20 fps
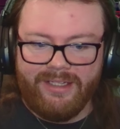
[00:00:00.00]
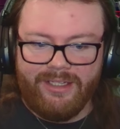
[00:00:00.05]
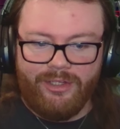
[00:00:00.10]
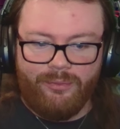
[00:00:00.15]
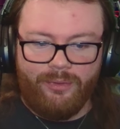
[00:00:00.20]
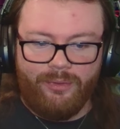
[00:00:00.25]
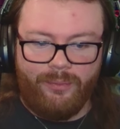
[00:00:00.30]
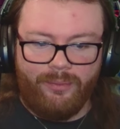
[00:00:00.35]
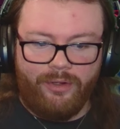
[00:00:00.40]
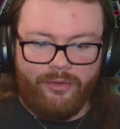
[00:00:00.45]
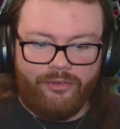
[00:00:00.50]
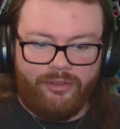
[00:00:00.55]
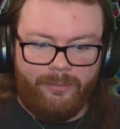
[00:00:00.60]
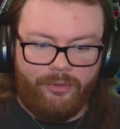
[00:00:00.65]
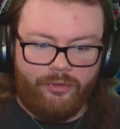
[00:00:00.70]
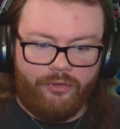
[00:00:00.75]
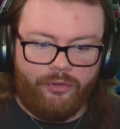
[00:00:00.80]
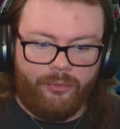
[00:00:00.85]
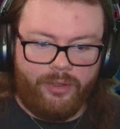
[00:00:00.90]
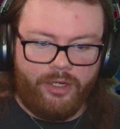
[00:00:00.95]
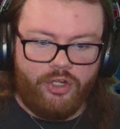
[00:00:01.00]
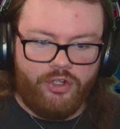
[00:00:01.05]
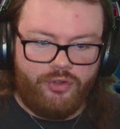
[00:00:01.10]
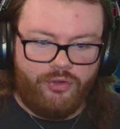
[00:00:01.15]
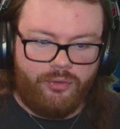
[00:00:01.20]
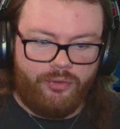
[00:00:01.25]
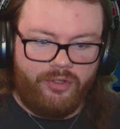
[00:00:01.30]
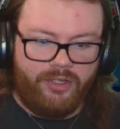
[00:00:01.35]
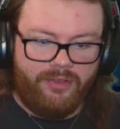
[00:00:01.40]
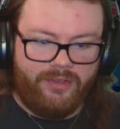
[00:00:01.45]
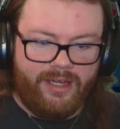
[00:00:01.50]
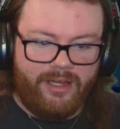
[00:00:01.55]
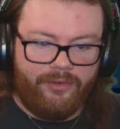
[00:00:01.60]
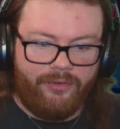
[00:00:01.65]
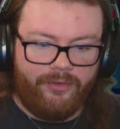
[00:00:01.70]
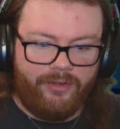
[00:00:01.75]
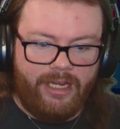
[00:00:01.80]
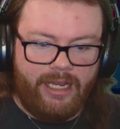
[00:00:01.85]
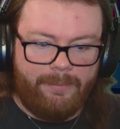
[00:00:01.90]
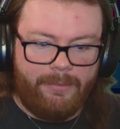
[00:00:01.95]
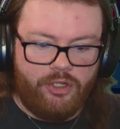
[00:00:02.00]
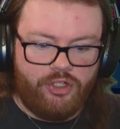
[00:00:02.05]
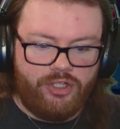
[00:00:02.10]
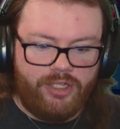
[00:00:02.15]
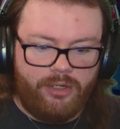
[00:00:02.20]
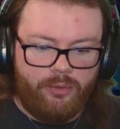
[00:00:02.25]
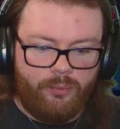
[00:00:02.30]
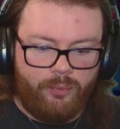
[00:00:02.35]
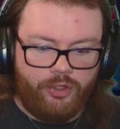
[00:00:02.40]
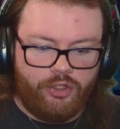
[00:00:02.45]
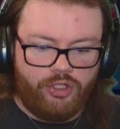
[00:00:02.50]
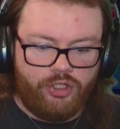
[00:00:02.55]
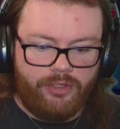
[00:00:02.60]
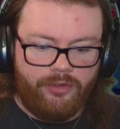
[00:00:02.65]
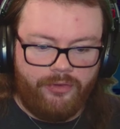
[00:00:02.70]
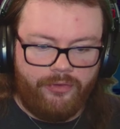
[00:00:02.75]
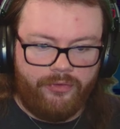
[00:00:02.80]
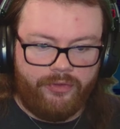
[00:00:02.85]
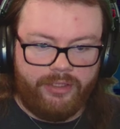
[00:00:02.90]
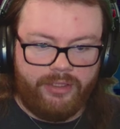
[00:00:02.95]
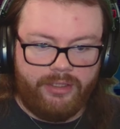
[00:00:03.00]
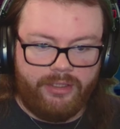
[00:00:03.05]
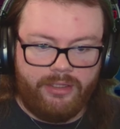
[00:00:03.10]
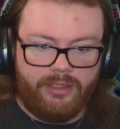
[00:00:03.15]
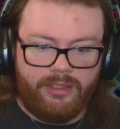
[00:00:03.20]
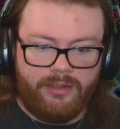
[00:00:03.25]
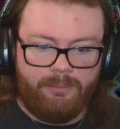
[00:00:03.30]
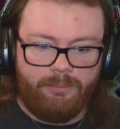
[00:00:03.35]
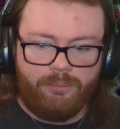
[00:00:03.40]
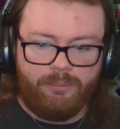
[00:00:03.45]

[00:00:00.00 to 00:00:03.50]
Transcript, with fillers: We were also able to do 113,000 damage there, which is uh,